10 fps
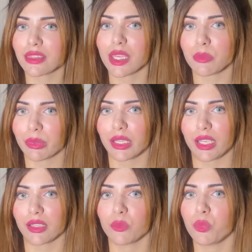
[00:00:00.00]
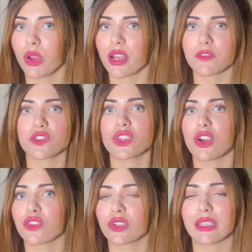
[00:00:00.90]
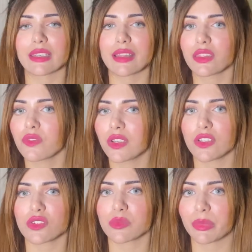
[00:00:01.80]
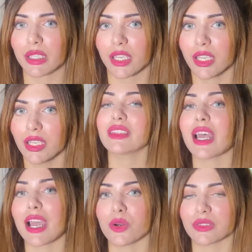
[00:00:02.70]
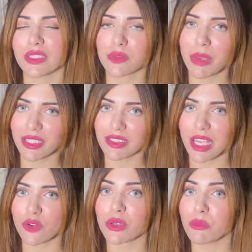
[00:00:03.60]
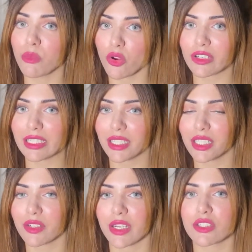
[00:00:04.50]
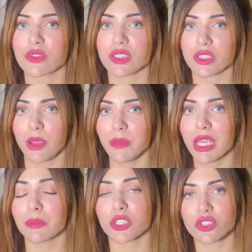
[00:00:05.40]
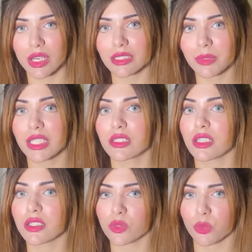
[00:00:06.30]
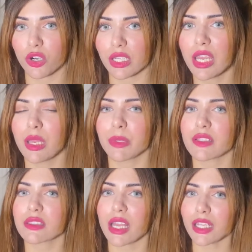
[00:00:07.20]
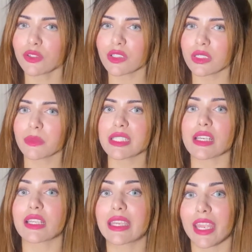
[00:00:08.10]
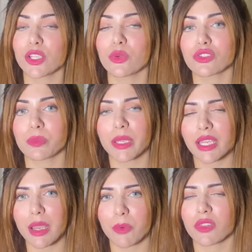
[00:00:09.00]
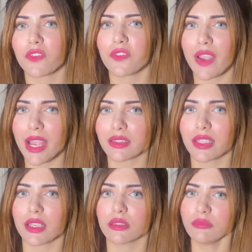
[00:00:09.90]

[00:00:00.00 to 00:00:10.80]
them play. One after the other, let the videos play. Now, this might sound morally incorrect to some, but trust me, it does work, because the algorithm is again going to pick up on the fact that